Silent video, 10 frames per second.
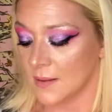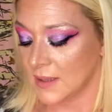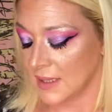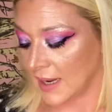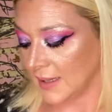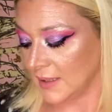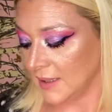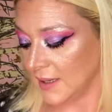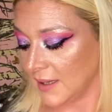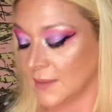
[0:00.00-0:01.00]
I ended
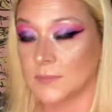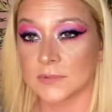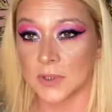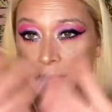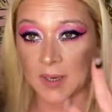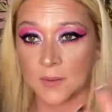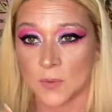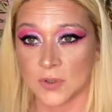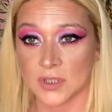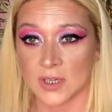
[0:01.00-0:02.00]
up going ahead and
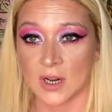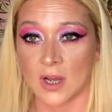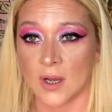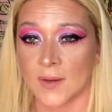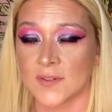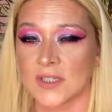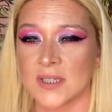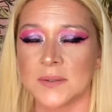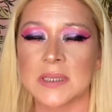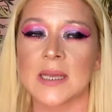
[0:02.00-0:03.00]
washing it off because it
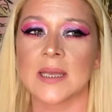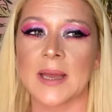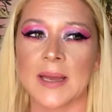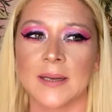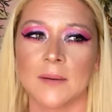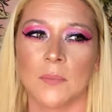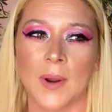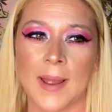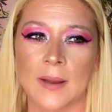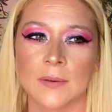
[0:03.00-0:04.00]
was like I done
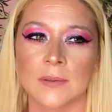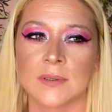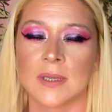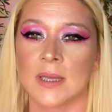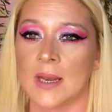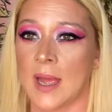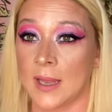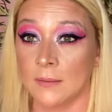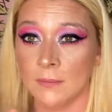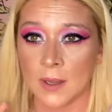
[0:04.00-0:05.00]
browns, and I
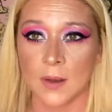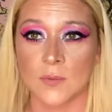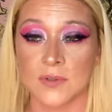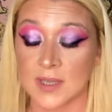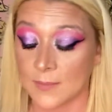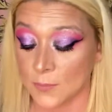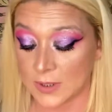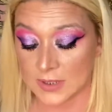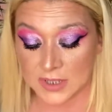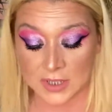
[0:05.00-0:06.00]
don't know, some
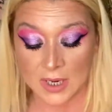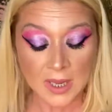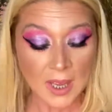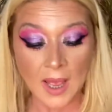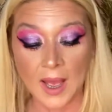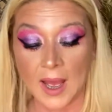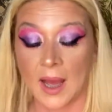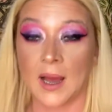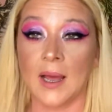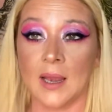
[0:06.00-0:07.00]
reason
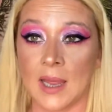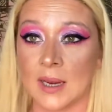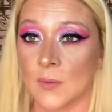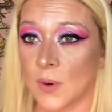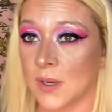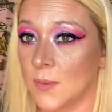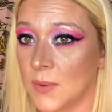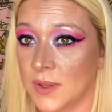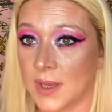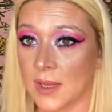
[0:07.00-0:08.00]
I like working
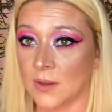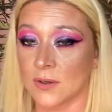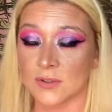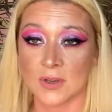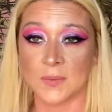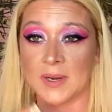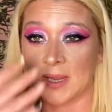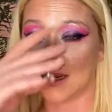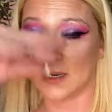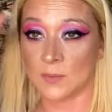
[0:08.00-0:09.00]
with colors, so I went
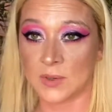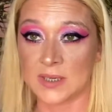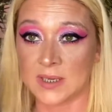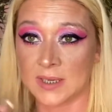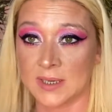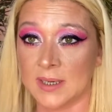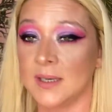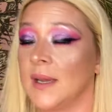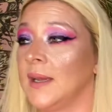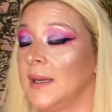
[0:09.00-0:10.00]
ahead and redone it
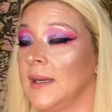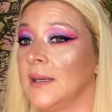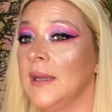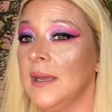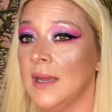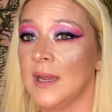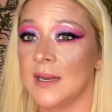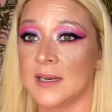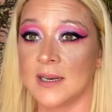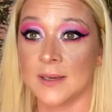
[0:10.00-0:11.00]
and
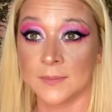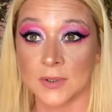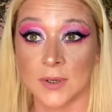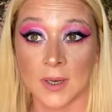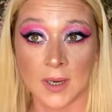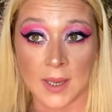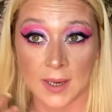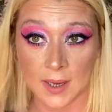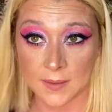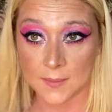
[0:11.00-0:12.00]
ended up doing
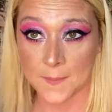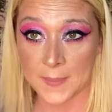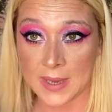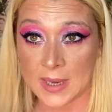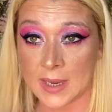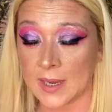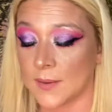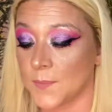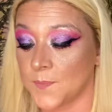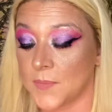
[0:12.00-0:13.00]
like pink,
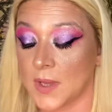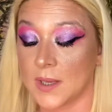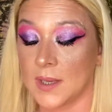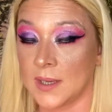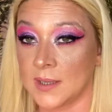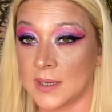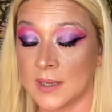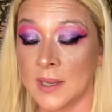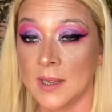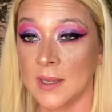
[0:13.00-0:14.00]
and then
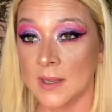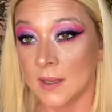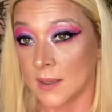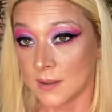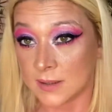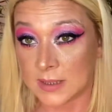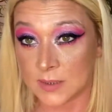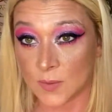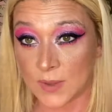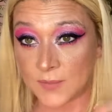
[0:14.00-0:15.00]

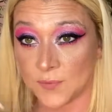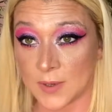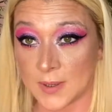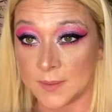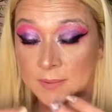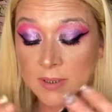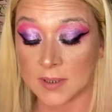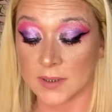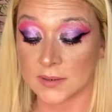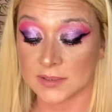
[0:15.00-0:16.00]
this went from
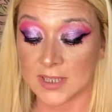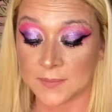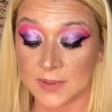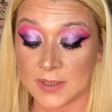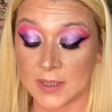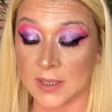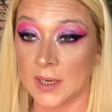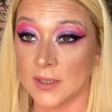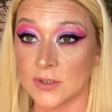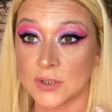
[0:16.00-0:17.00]
something
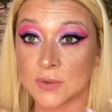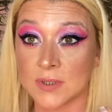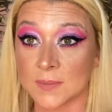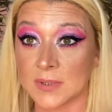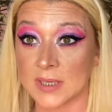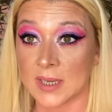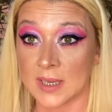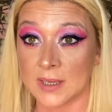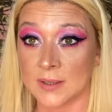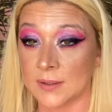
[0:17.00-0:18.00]
to something
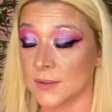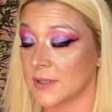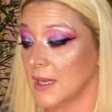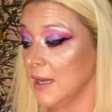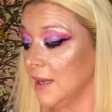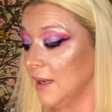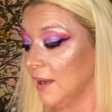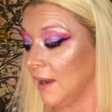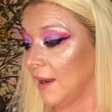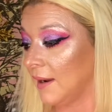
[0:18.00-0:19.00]
else.
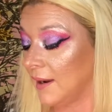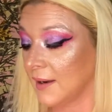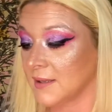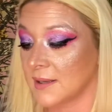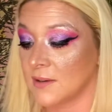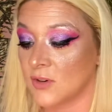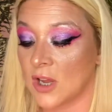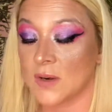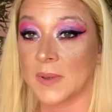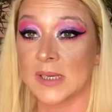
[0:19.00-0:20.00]
And I was sitting there
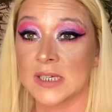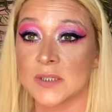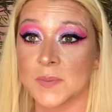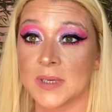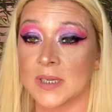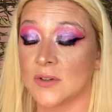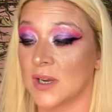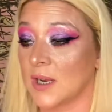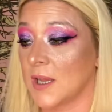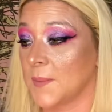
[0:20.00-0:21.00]
talking to my husband,
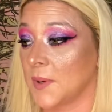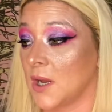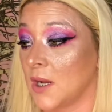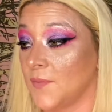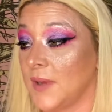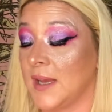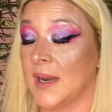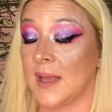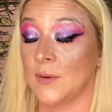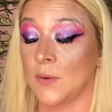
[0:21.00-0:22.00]
drinking a cup of coffee, and
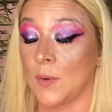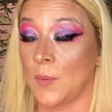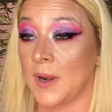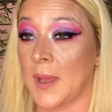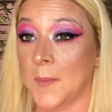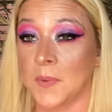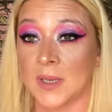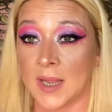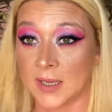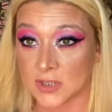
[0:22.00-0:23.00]
I don't know what happened.
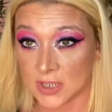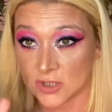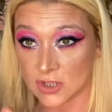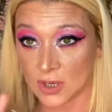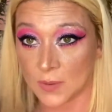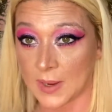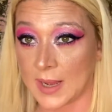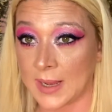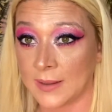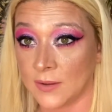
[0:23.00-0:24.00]
I changed the whole
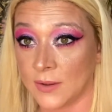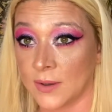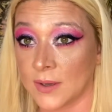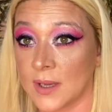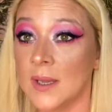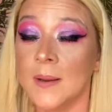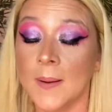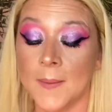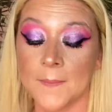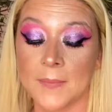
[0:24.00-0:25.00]
eye look,
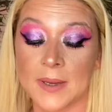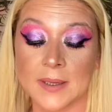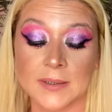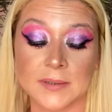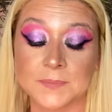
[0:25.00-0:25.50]
but